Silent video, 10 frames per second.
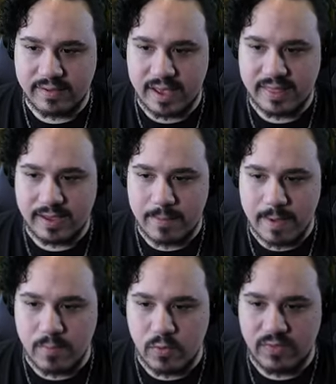I think my
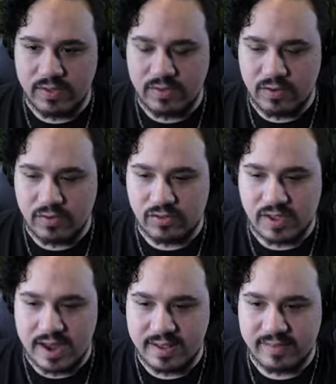move is to just
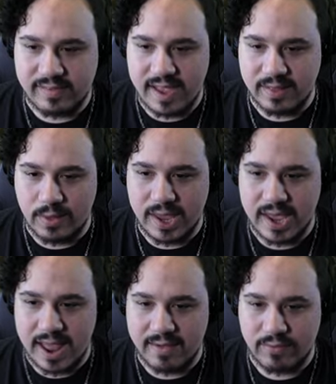kind of stay looking
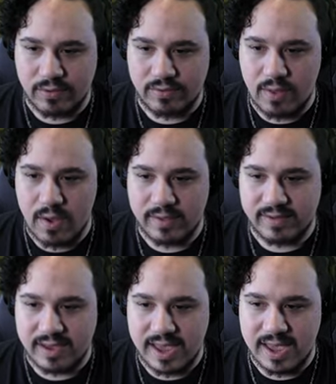at it for as long as
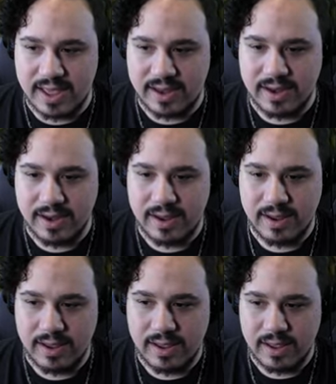I can
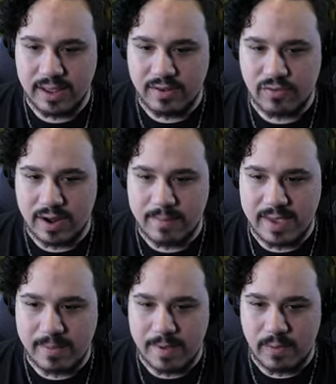and try to
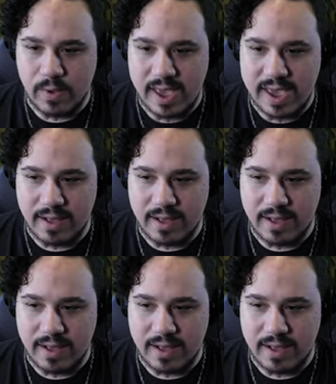make my way